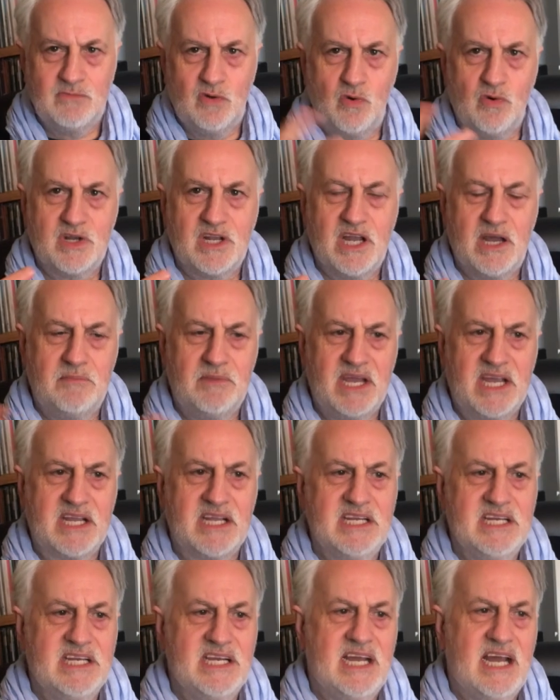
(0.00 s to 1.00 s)
more coming,
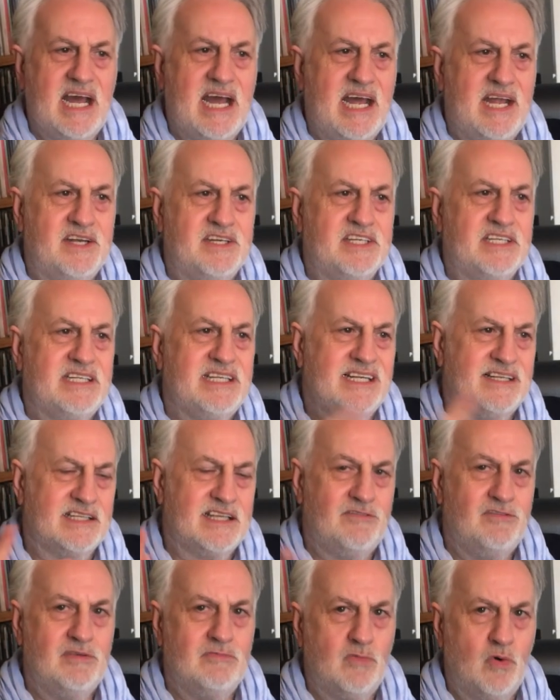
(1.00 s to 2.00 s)
and it'll
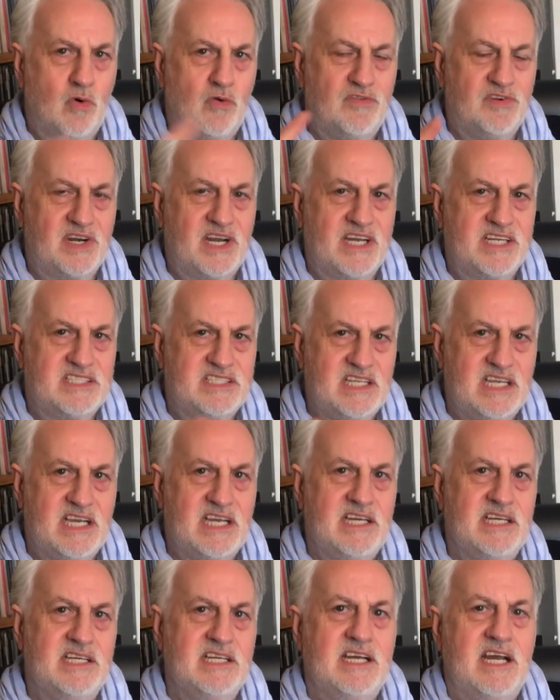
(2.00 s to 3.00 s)
give you more of an
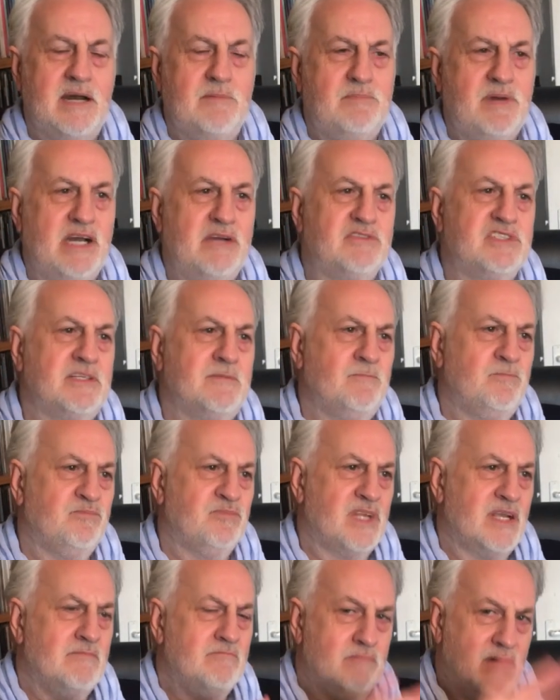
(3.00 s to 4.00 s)
idea about
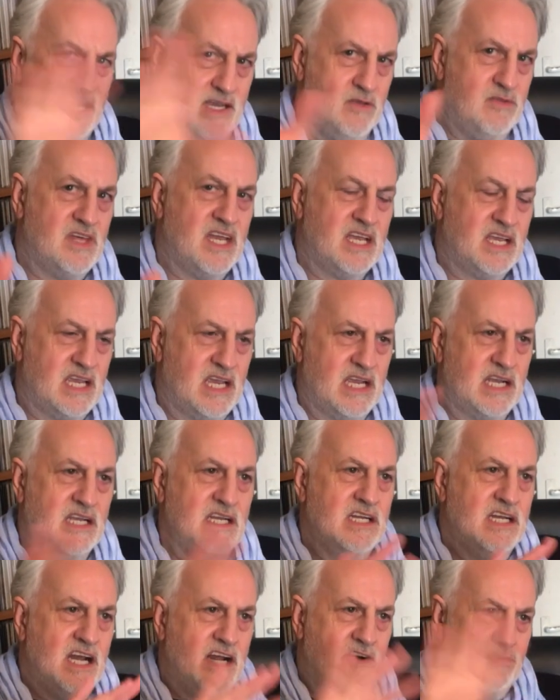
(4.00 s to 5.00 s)
my thinking
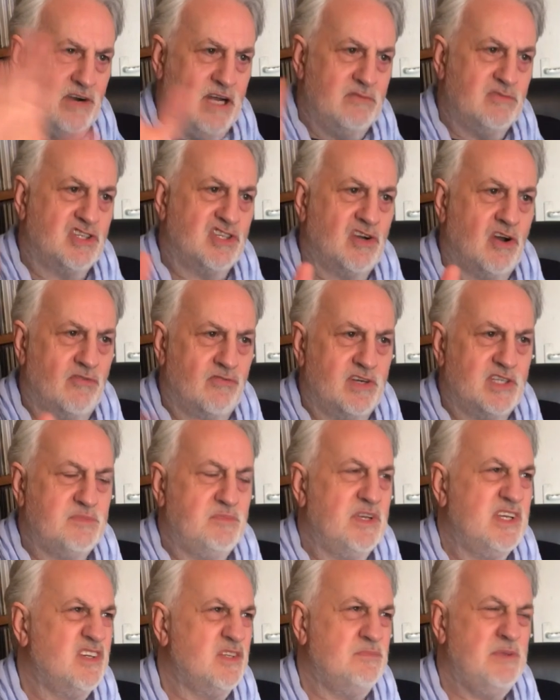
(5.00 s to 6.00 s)
around genres,
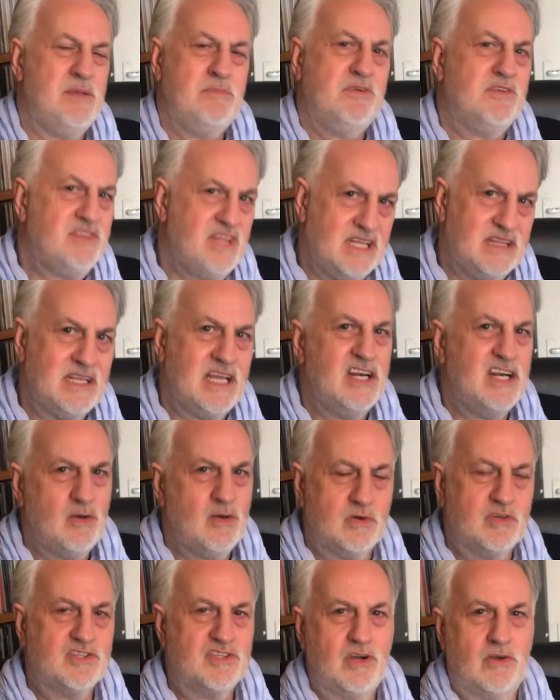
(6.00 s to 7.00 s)
because people think they know
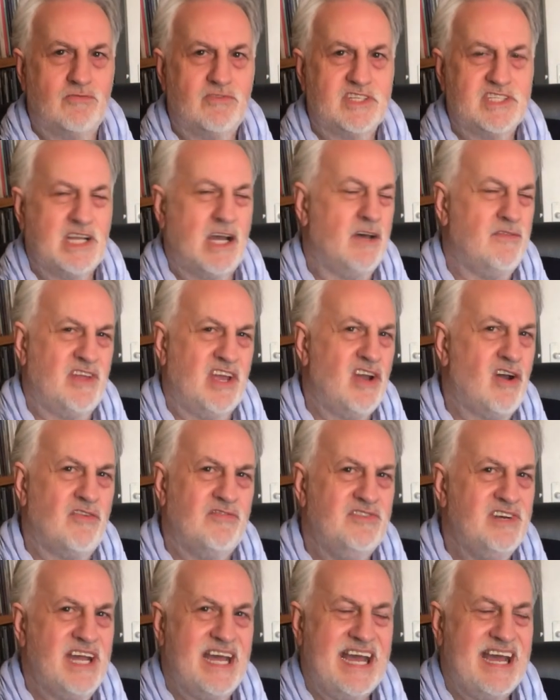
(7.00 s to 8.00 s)
what genres are and they
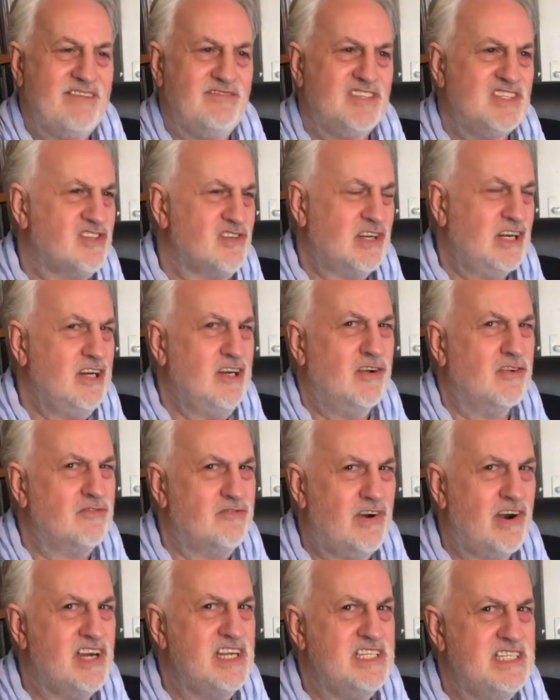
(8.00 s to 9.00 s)
often haven't sort of
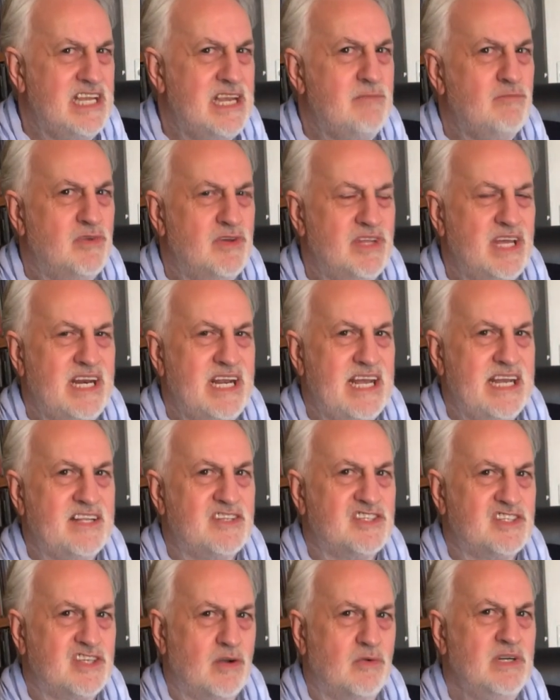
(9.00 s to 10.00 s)
looked very deep within
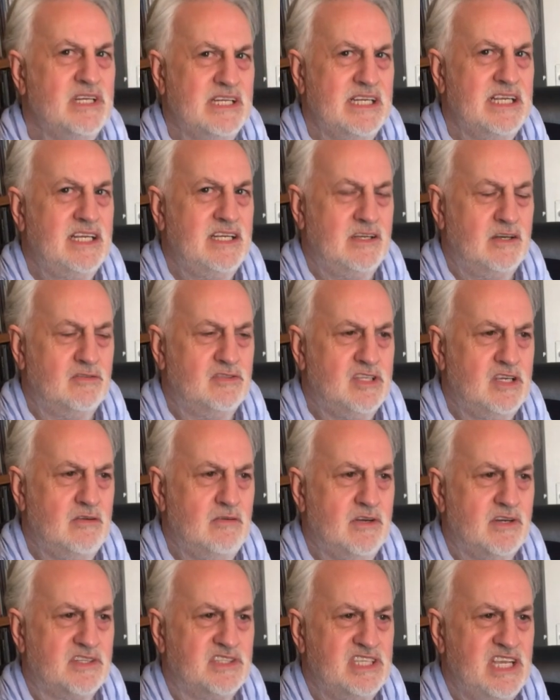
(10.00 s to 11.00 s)
it. So, you know, do
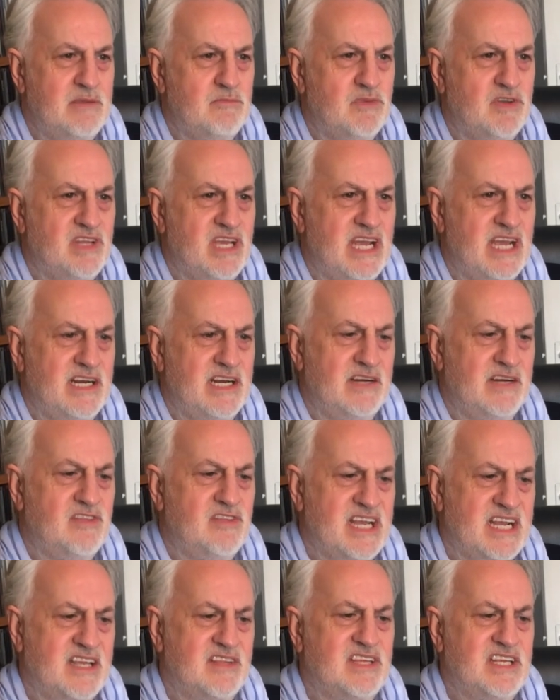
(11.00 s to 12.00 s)
look deep within and
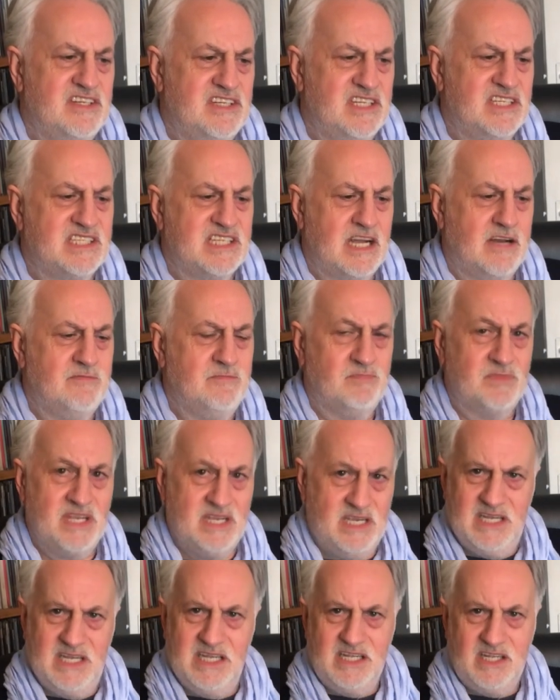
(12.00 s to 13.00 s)
think to yourself,
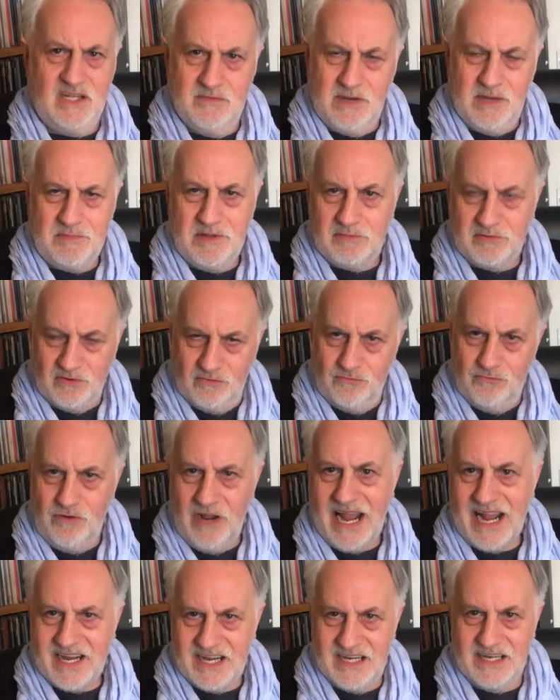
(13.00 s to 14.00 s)
you might be able to
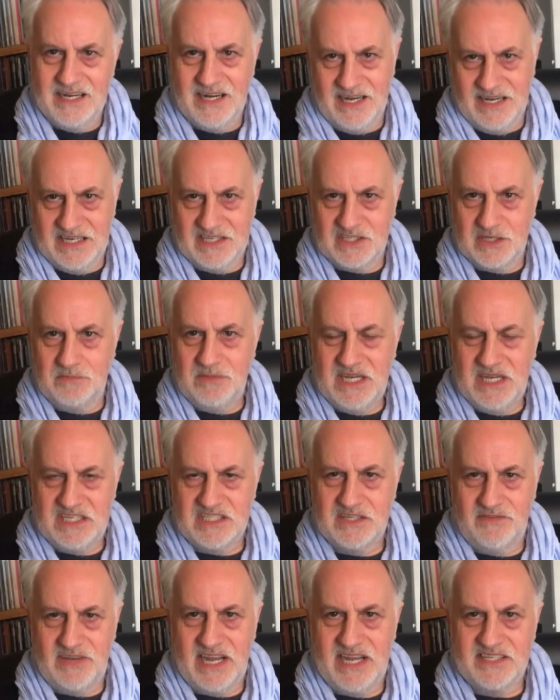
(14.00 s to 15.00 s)
recognize a
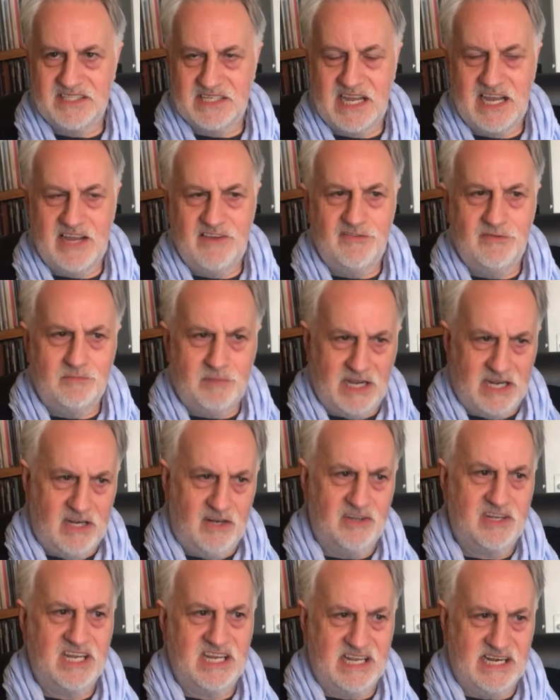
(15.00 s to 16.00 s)
piece of SF by
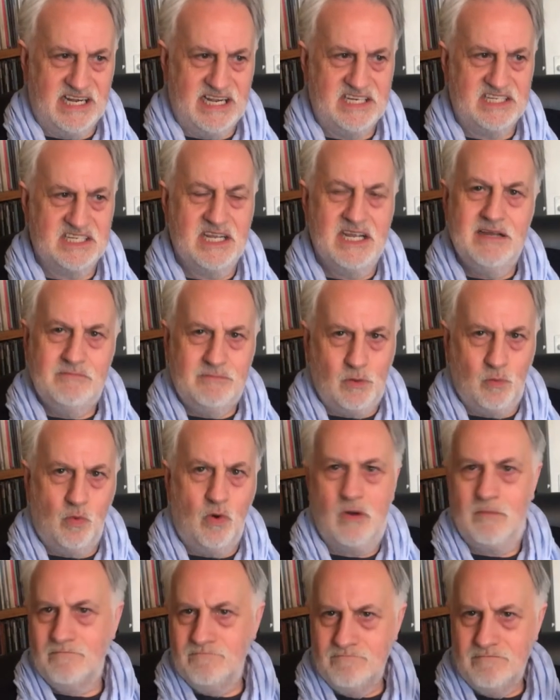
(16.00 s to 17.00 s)
looking at it, but
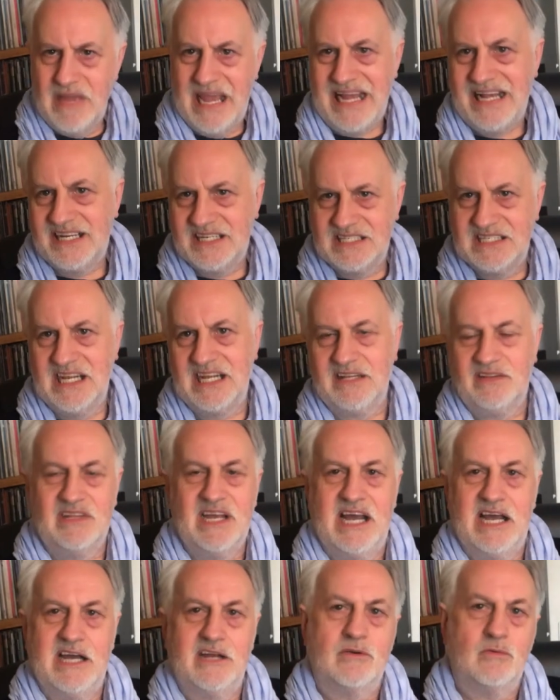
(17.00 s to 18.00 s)
what makes it
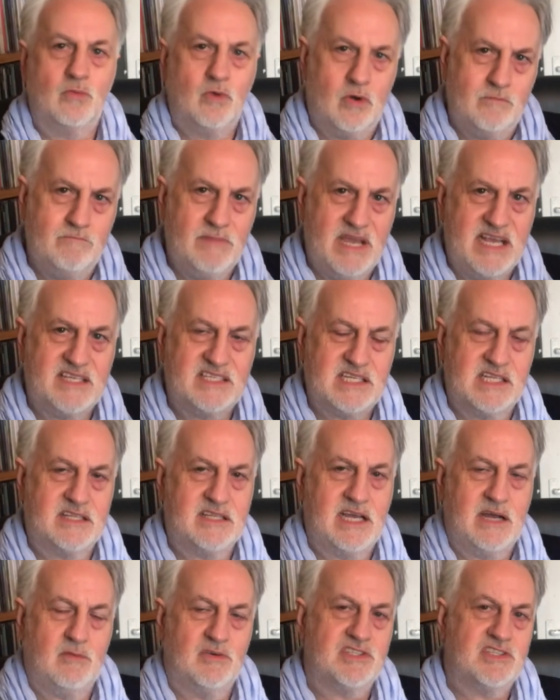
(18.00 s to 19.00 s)
that? What makes it
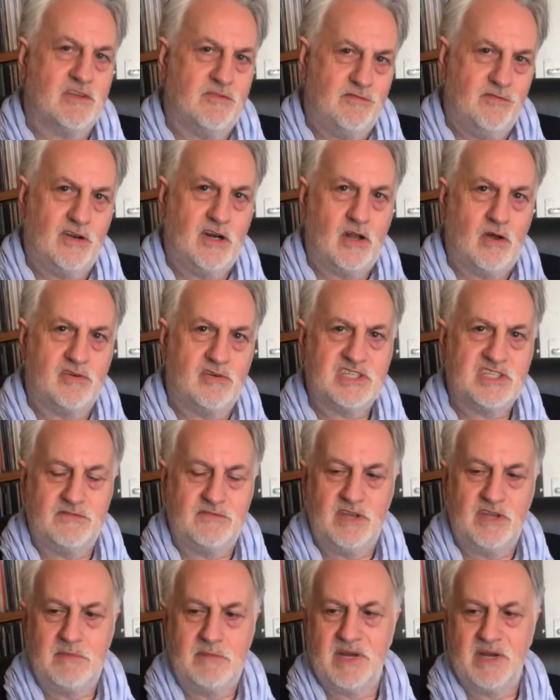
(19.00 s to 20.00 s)
that? What's the
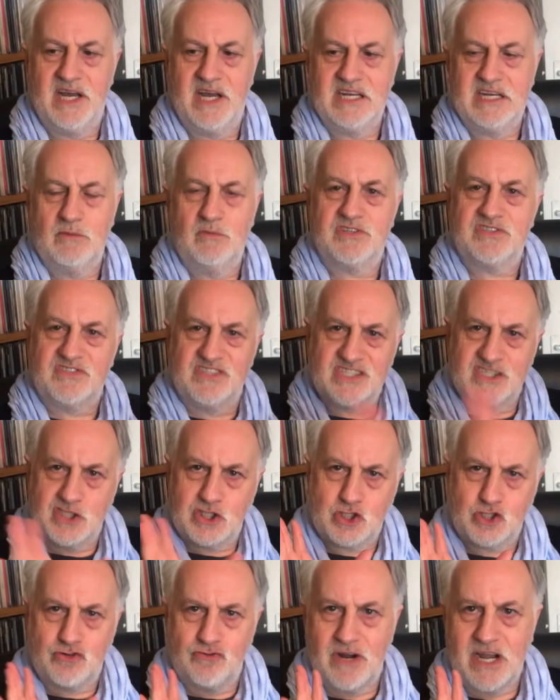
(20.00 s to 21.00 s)
philosophy behind it? What's the
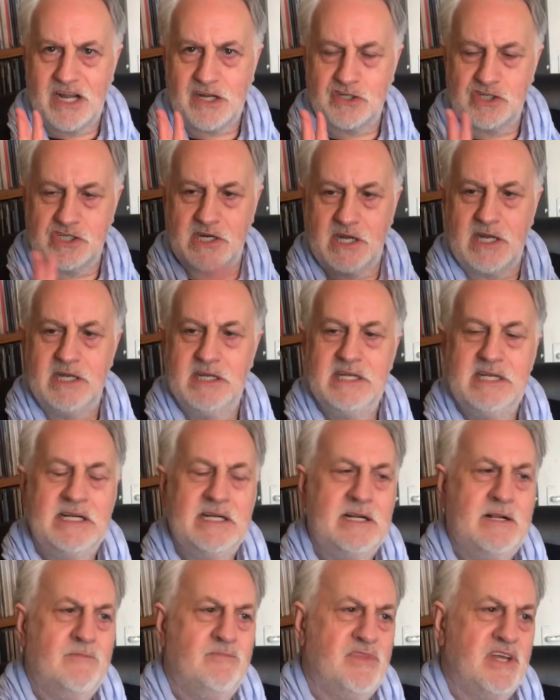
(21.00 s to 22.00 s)
structure
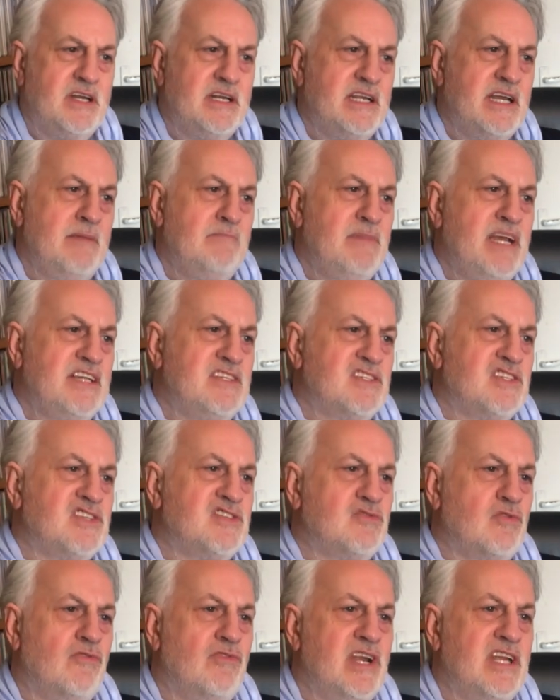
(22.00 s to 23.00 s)
that makes a
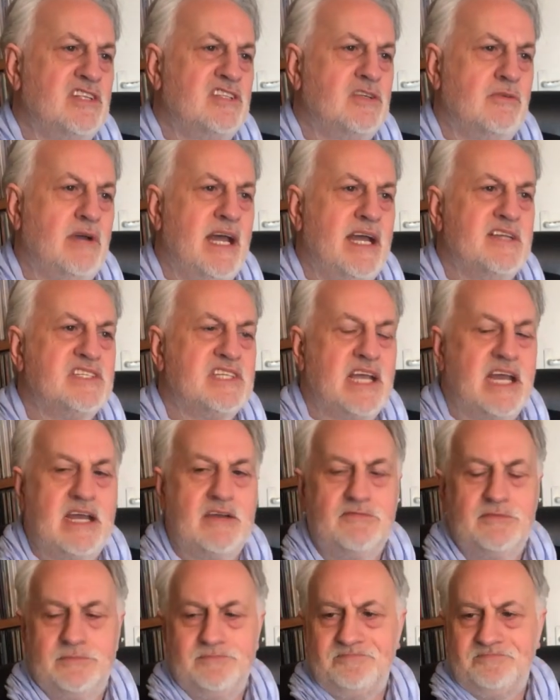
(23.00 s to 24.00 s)
story into SF?